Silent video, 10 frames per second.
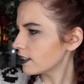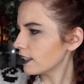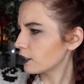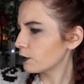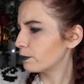
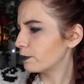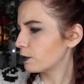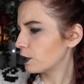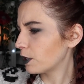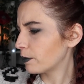like it
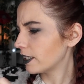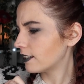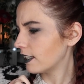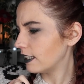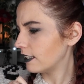could be
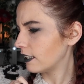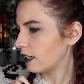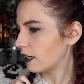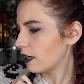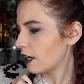
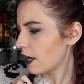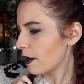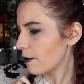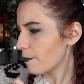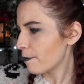Selena
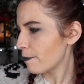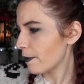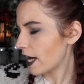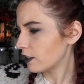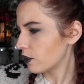
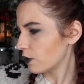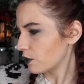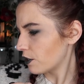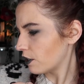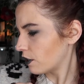
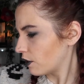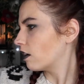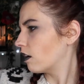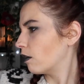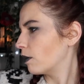Manon.
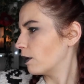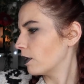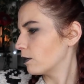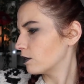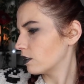Oh,
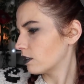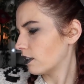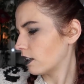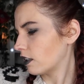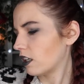maybe I'm just
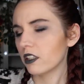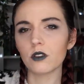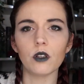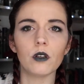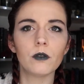like, I
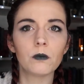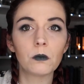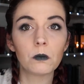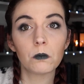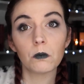don't know,
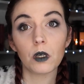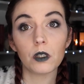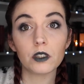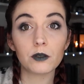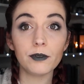
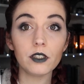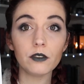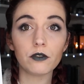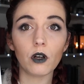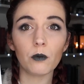but it's
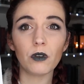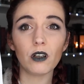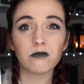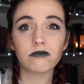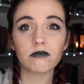beautiful,
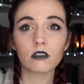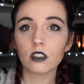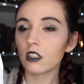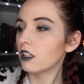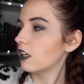but
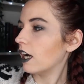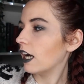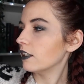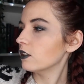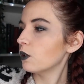
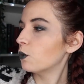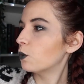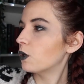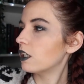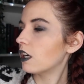I don't know
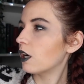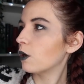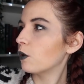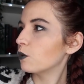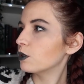where
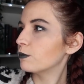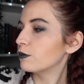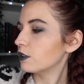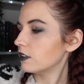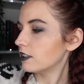I would
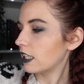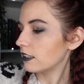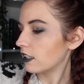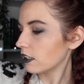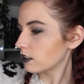put
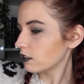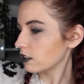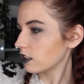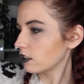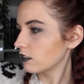that actually.